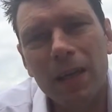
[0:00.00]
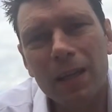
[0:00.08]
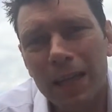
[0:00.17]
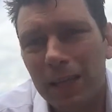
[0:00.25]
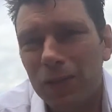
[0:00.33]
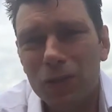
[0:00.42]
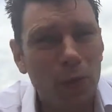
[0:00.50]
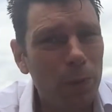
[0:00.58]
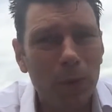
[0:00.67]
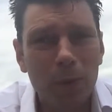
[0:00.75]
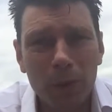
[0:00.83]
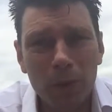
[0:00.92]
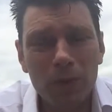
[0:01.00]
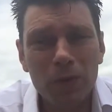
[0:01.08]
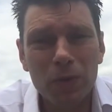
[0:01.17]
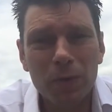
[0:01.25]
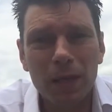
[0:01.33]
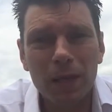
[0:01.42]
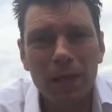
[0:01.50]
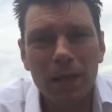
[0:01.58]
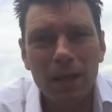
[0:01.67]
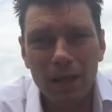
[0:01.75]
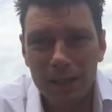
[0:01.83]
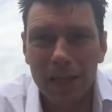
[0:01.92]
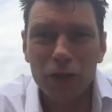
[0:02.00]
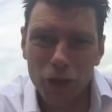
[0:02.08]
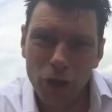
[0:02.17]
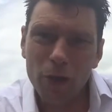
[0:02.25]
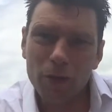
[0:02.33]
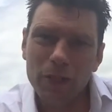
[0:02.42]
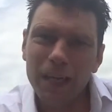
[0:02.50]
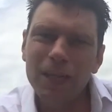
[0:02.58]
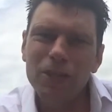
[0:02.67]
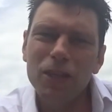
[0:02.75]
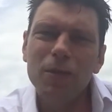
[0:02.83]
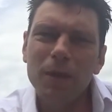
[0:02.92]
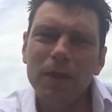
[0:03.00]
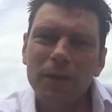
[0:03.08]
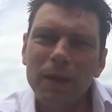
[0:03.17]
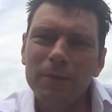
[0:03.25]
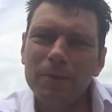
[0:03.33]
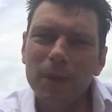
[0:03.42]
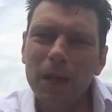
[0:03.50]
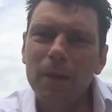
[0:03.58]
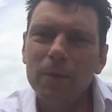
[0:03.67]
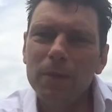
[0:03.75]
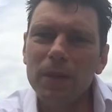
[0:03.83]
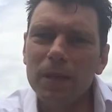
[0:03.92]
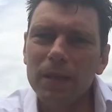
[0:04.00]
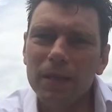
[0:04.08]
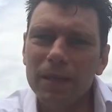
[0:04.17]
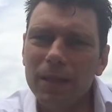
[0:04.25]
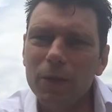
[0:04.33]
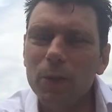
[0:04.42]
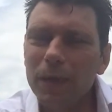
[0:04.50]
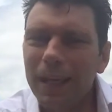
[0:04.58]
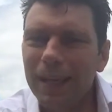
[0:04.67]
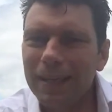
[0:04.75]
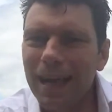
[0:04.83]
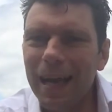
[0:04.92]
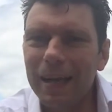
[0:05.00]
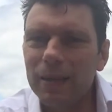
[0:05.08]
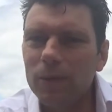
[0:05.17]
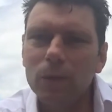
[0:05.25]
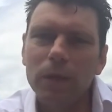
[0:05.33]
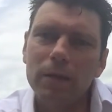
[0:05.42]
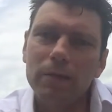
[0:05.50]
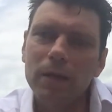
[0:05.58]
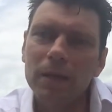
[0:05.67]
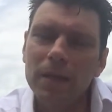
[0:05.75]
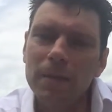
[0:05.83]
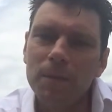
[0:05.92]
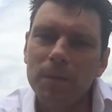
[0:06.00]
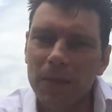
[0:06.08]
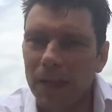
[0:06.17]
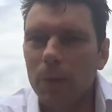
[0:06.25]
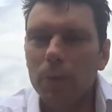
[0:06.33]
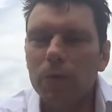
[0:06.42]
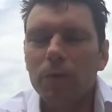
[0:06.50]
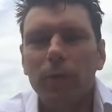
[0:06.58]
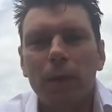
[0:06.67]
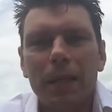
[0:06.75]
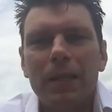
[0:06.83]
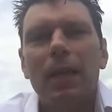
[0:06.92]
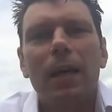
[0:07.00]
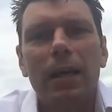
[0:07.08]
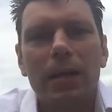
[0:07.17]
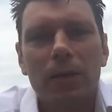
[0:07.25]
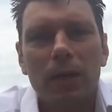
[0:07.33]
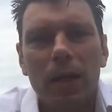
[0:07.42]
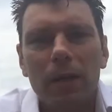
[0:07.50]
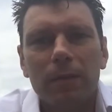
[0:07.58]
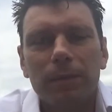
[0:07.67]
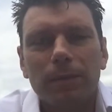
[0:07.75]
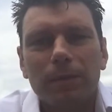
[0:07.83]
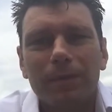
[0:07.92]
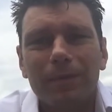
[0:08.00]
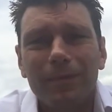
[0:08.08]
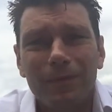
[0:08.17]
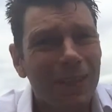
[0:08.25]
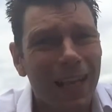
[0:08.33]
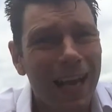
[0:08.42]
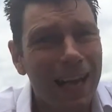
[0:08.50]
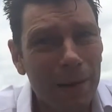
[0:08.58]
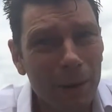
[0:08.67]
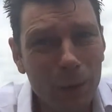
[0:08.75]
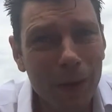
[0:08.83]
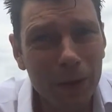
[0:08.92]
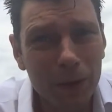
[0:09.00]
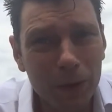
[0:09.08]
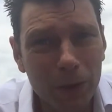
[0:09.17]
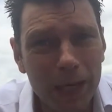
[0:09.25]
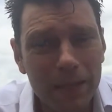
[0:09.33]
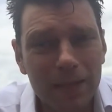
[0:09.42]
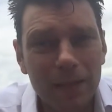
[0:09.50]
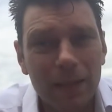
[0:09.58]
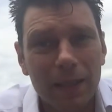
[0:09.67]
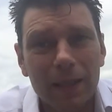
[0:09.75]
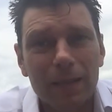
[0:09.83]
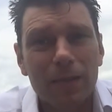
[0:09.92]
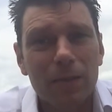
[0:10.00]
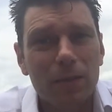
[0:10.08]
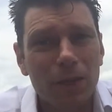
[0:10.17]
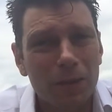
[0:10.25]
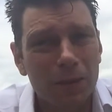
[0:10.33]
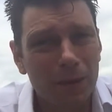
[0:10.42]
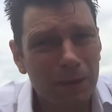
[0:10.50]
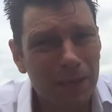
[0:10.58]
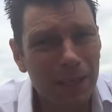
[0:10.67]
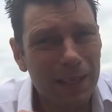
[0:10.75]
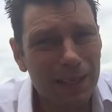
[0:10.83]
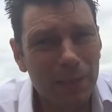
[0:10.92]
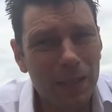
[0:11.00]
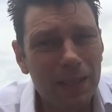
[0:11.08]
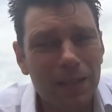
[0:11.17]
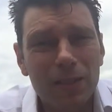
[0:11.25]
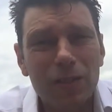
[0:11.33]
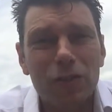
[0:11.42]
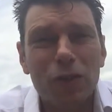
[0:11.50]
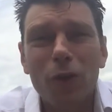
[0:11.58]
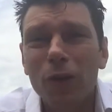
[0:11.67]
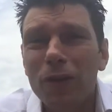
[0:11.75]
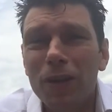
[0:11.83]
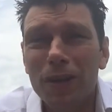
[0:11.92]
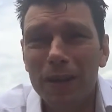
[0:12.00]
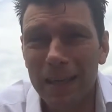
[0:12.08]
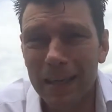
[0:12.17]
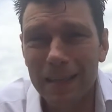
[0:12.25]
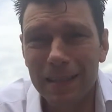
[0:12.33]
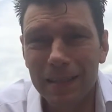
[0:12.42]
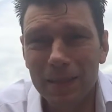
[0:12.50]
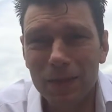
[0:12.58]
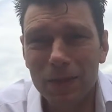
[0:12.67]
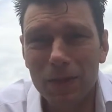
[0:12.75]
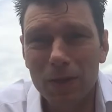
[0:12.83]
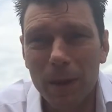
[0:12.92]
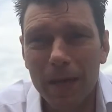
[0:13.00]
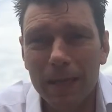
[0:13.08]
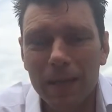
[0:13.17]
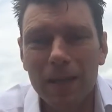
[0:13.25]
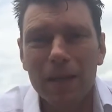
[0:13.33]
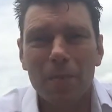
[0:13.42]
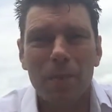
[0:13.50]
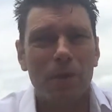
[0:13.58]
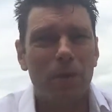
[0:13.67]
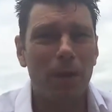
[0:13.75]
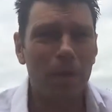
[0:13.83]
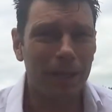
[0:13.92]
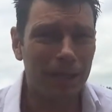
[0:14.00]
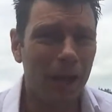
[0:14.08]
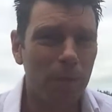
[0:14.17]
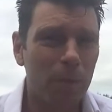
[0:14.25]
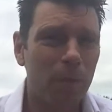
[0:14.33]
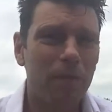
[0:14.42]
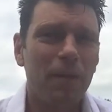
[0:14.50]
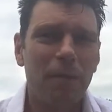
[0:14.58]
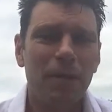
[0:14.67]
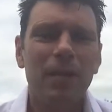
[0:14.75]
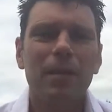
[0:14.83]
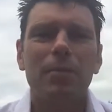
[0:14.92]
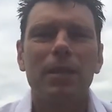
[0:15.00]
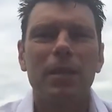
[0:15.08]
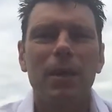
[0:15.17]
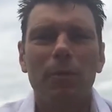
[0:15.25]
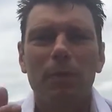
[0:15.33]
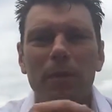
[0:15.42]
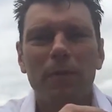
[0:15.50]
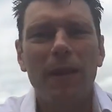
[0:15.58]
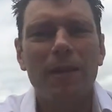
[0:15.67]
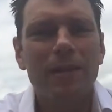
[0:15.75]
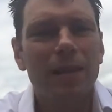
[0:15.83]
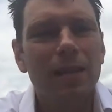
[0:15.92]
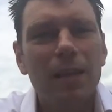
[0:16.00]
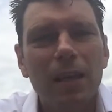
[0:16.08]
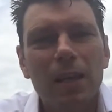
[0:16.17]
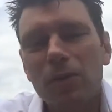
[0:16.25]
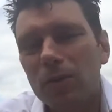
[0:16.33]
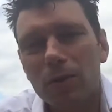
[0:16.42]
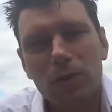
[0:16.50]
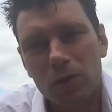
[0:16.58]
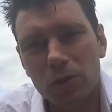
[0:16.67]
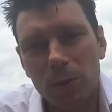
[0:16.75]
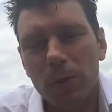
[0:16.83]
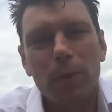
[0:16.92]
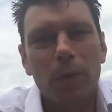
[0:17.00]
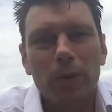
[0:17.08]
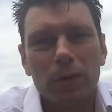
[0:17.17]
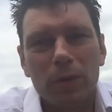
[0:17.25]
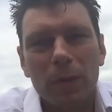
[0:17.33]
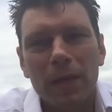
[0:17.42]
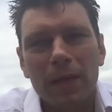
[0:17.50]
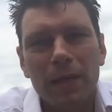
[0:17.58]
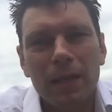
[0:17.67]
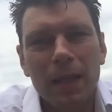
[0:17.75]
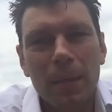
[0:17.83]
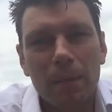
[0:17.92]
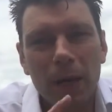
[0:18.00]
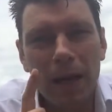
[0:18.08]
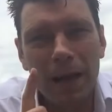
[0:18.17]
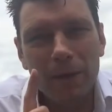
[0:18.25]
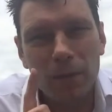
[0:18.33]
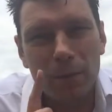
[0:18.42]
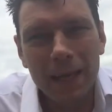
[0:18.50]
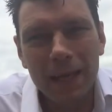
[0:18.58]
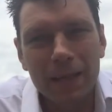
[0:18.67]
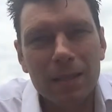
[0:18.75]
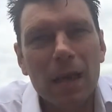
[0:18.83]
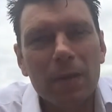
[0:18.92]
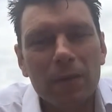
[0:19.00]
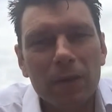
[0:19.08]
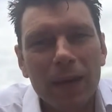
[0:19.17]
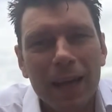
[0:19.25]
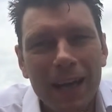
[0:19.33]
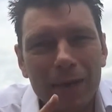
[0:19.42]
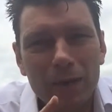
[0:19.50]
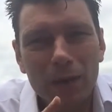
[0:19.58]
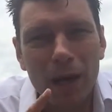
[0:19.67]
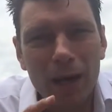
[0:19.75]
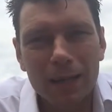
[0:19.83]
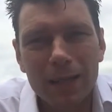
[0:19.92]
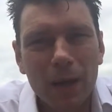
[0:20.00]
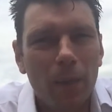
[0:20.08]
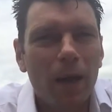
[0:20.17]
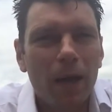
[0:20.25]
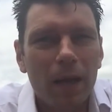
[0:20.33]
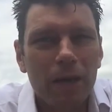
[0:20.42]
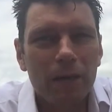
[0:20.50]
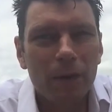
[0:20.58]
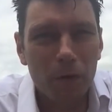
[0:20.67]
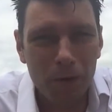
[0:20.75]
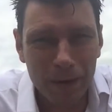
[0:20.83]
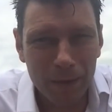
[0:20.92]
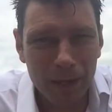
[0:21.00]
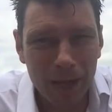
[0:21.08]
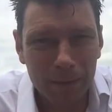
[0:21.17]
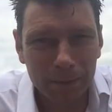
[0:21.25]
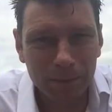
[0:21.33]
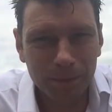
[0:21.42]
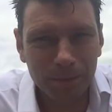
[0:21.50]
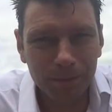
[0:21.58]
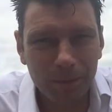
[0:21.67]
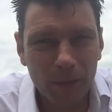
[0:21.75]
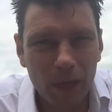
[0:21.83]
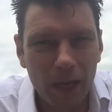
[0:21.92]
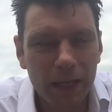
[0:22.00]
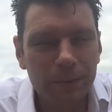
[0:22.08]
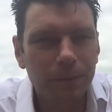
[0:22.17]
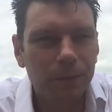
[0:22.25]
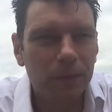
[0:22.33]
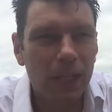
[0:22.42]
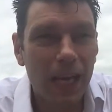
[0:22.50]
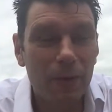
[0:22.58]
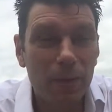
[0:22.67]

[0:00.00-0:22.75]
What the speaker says: That's super important to me, because I chose that. I knew that if I'd become the weekend dad or whatever, that I would have regretted that later in life. And I'm all about no regrets. And so I'm going to say some of these decisions are not the easy decisions to make. But for me, my time with my family and my time with my friends, super important to me. But I have to make the time for it. I have to architect my life around that. Okay? Now,